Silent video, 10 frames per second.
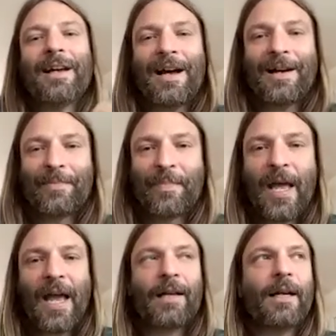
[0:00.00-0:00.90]
Um,
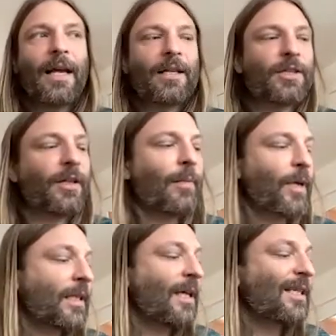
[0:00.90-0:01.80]
and and so that
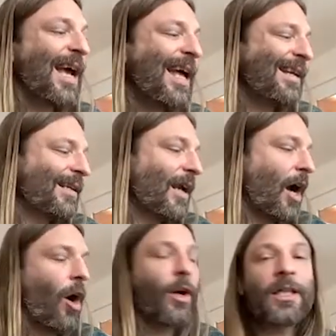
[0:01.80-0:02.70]
makes sense. And
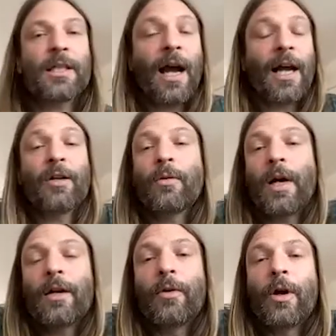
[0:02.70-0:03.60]
honestly, I don't
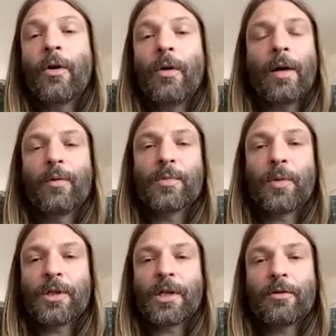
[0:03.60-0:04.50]
I don't know. I was
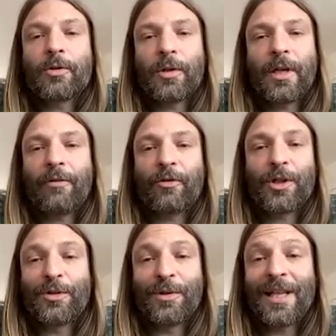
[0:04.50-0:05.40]
pushed out shortly after
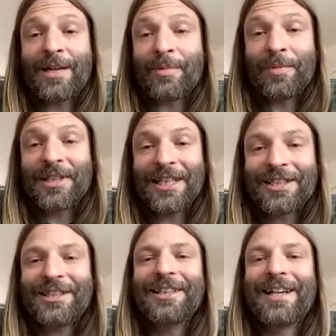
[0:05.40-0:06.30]
doing that
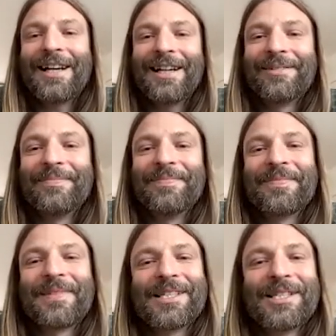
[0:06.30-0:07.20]
implementation,
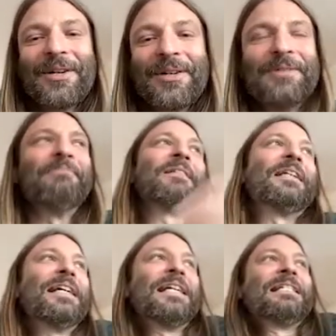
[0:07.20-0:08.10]
um, so
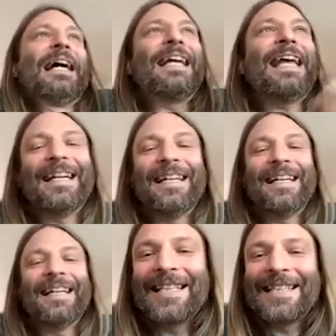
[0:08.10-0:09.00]
I can't I
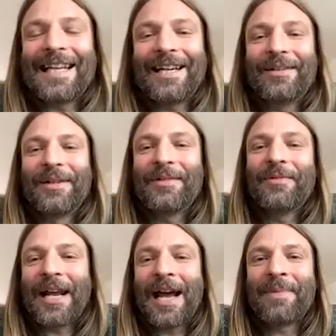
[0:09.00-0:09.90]
can't say
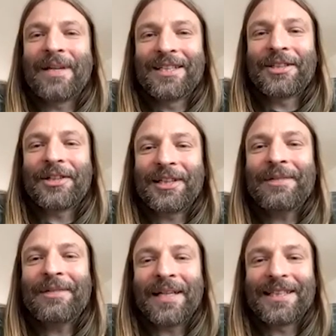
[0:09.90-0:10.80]
what happened internally,
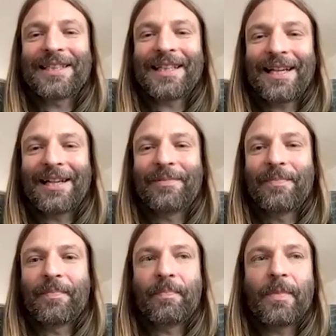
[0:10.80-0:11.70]
but
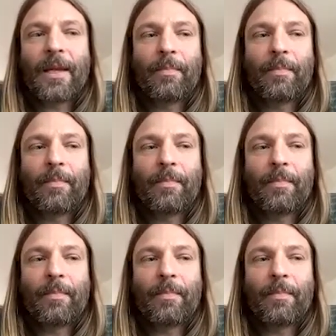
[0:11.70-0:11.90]
um,